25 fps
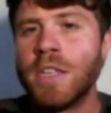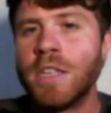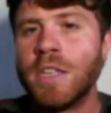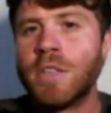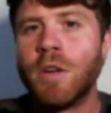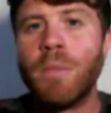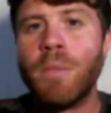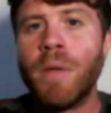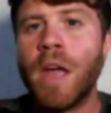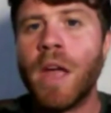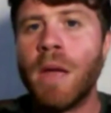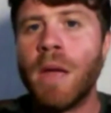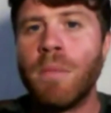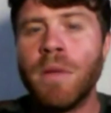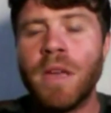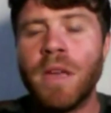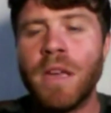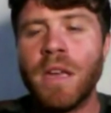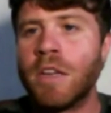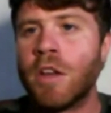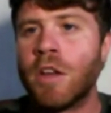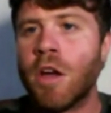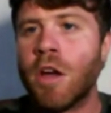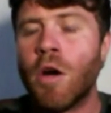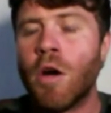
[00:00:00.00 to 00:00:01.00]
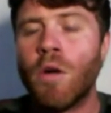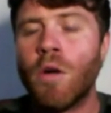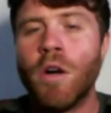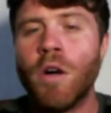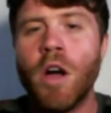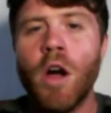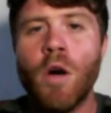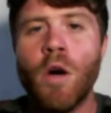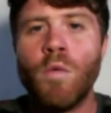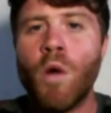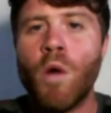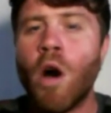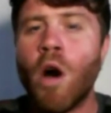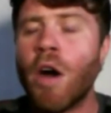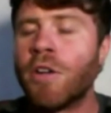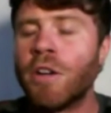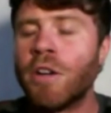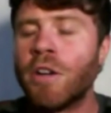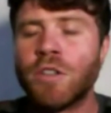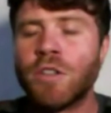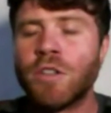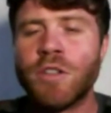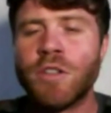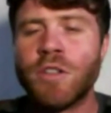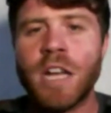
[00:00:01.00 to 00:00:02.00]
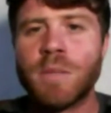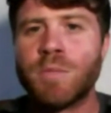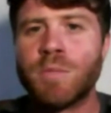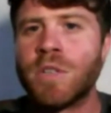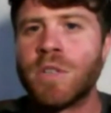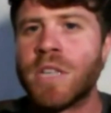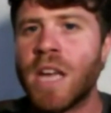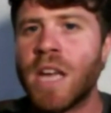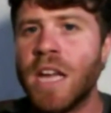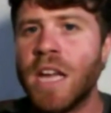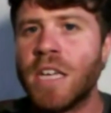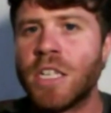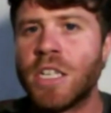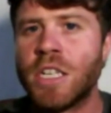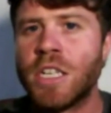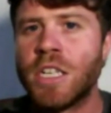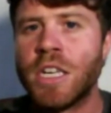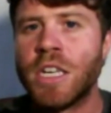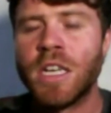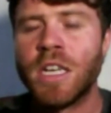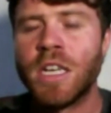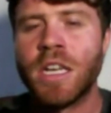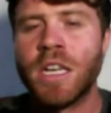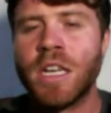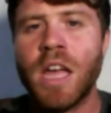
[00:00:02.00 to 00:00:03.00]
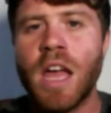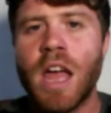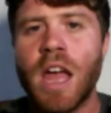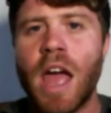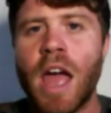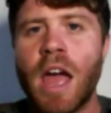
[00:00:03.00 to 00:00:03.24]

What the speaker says: So maybe, you know, water and transportation